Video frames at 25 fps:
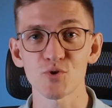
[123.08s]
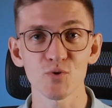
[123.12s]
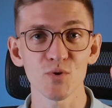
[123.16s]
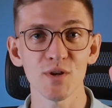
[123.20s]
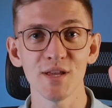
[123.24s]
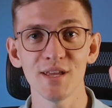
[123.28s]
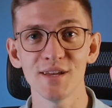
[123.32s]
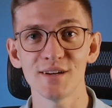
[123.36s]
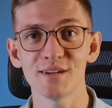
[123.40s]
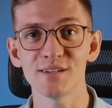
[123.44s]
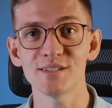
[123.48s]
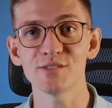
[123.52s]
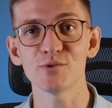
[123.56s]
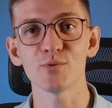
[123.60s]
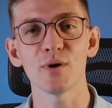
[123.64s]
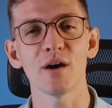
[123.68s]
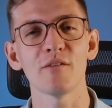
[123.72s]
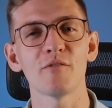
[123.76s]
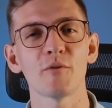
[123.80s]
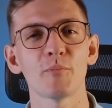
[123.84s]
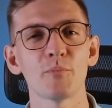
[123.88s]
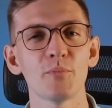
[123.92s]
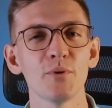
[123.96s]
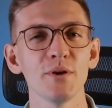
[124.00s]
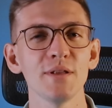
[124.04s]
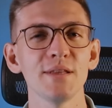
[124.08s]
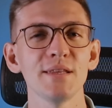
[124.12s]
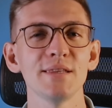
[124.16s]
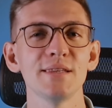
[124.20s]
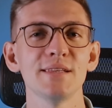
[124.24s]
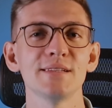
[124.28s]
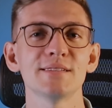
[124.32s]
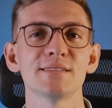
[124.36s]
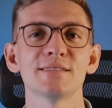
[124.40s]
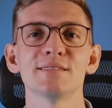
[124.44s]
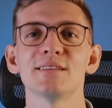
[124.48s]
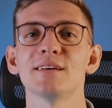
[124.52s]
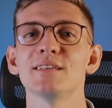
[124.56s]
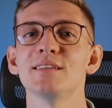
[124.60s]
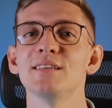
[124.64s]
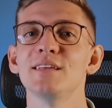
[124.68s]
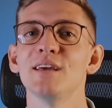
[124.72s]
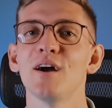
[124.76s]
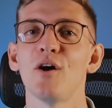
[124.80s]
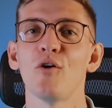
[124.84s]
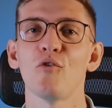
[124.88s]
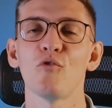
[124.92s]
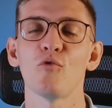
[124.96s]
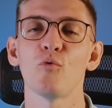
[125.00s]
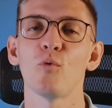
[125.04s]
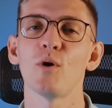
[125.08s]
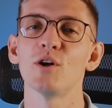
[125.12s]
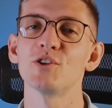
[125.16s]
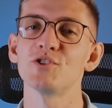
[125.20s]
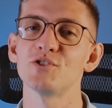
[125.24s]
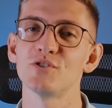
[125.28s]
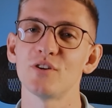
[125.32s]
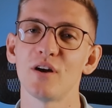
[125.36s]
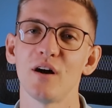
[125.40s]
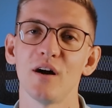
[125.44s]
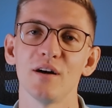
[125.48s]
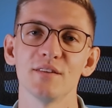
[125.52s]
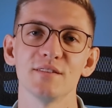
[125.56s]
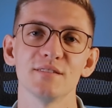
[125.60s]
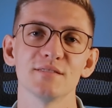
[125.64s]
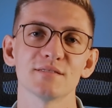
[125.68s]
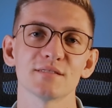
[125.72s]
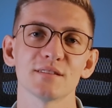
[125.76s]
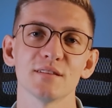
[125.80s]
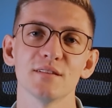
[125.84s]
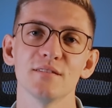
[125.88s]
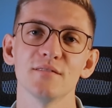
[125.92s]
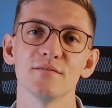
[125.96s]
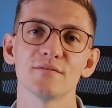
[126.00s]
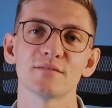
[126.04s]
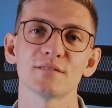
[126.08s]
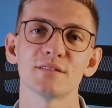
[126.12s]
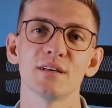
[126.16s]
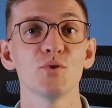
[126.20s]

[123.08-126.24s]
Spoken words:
3 years, you have a pretty decent idea of what your audience loves.